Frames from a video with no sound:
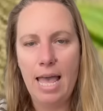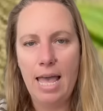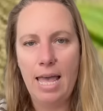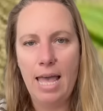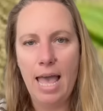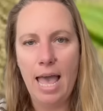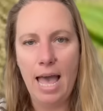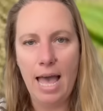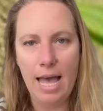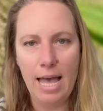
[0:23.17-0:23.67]

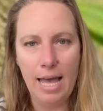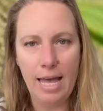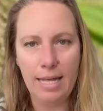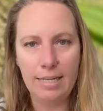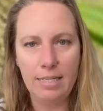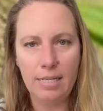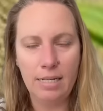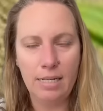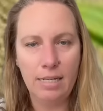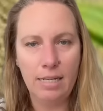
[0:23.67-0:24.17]

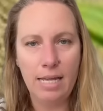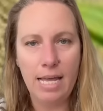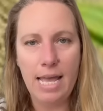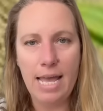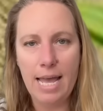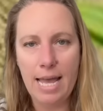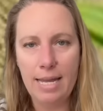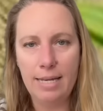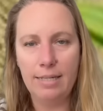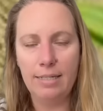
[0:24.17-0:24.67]
had
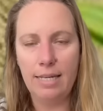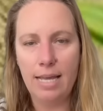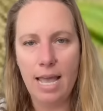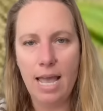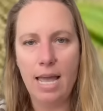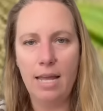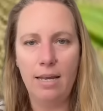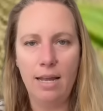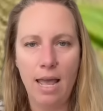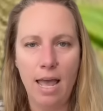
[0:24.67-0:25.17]
and
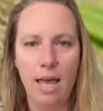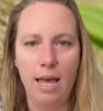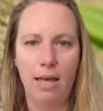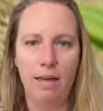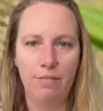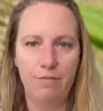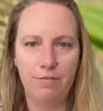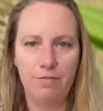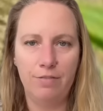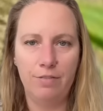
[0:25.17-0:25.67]
can
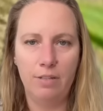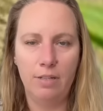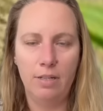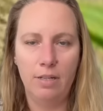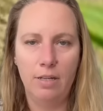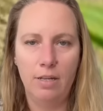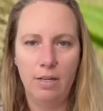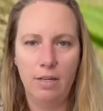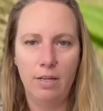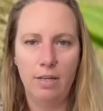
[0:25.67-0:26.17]
have
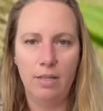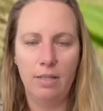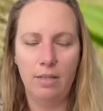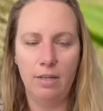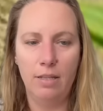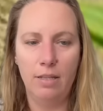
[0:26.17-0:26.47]
the